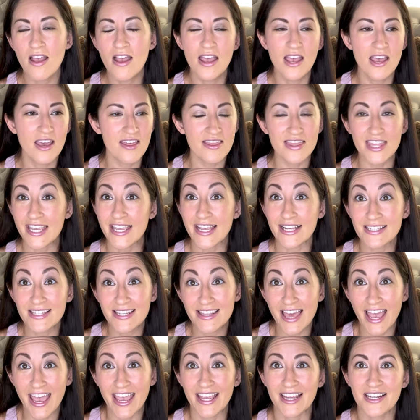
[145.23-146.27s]
they get to
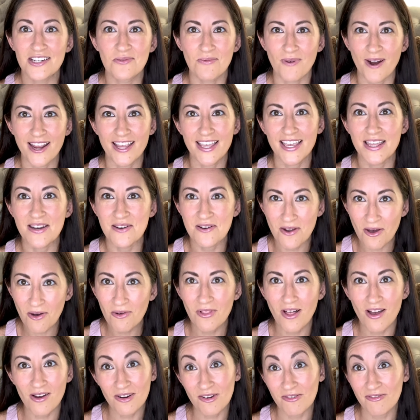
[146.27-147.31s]
that age where I can no
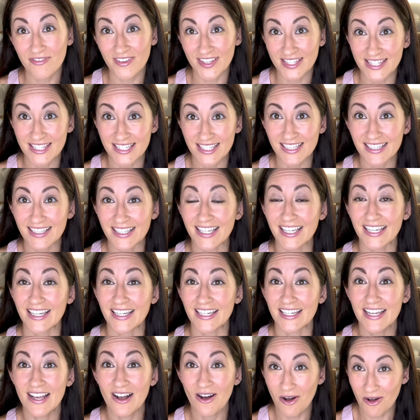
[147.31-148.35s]
longer
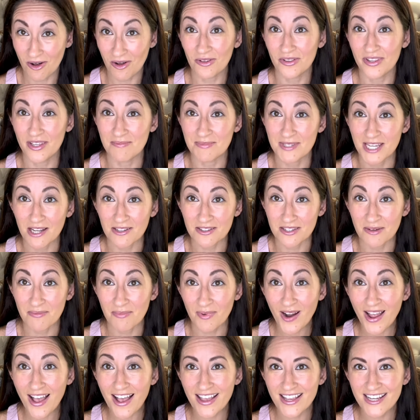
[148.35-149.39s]
physically hold them down to
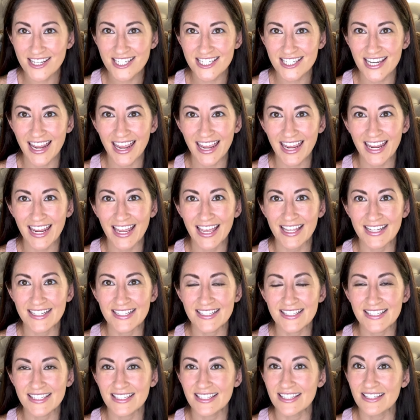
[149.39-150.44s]
brush,
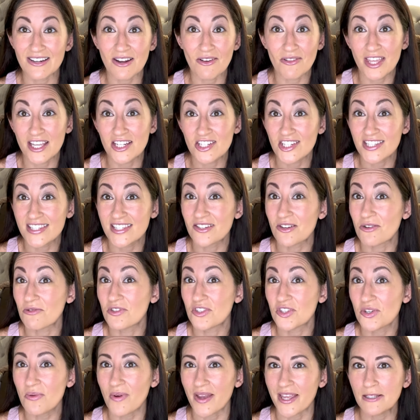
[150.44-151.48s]
and they just don't
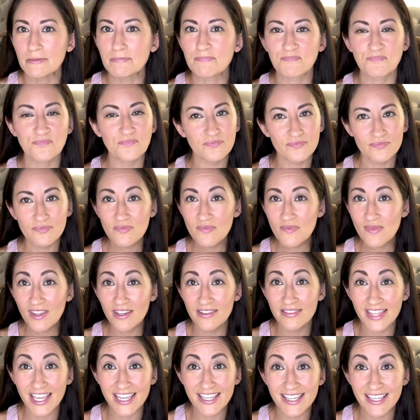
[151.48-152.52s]
do it.
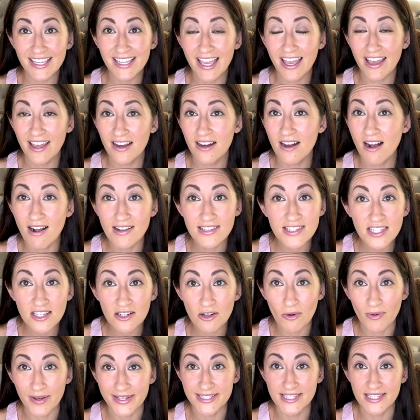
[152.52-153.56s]
They can get
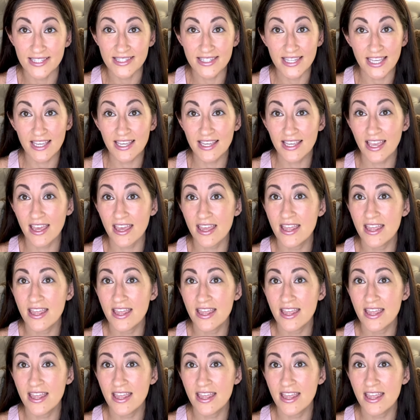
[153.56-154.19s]
consequences. They can get